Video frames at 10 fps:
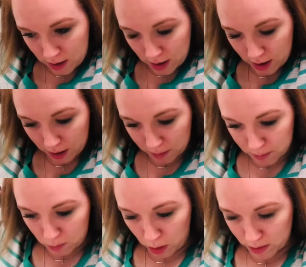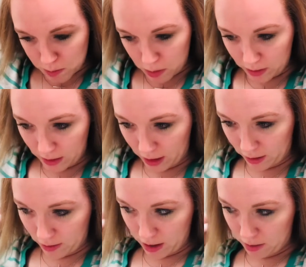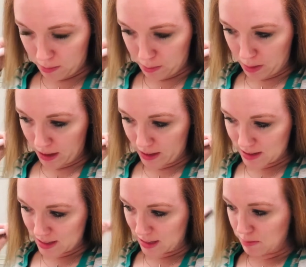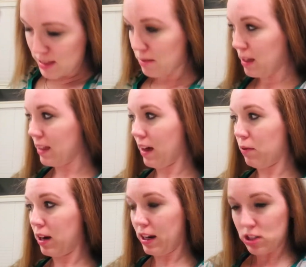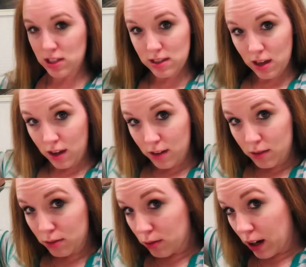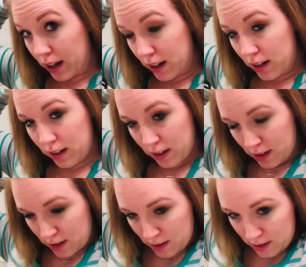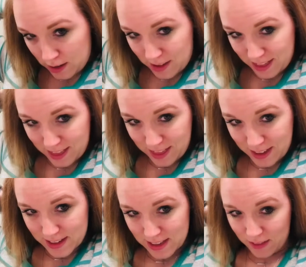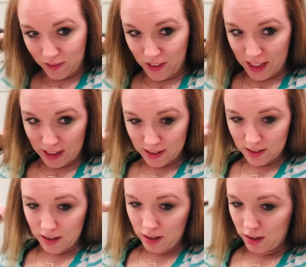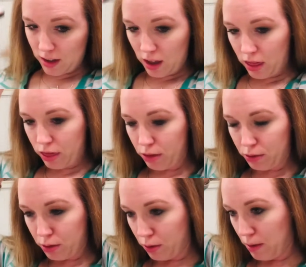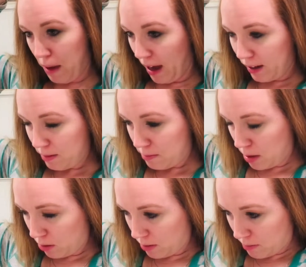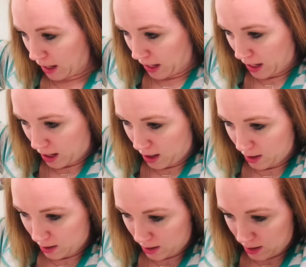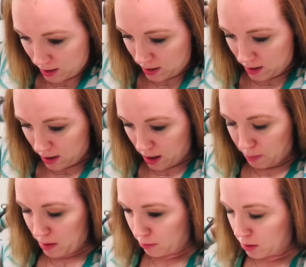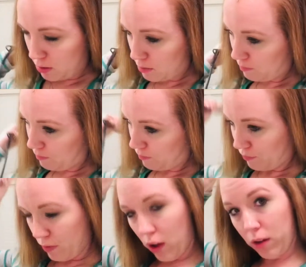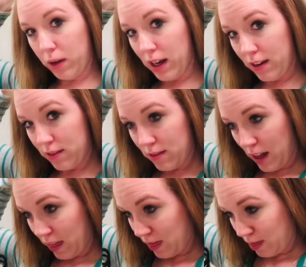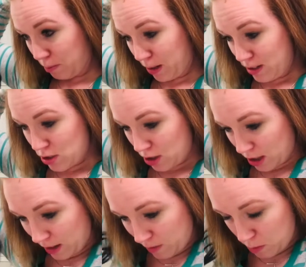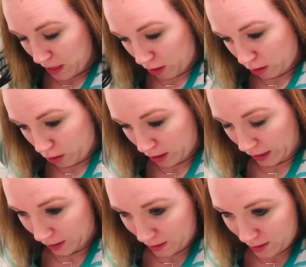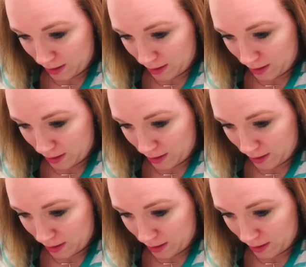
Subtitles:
where I was pulling the hair around, but it seems to me that when I just run this Vite through the back middle of my hair, up at the root, all the way down, I'm pretty sure even without looking,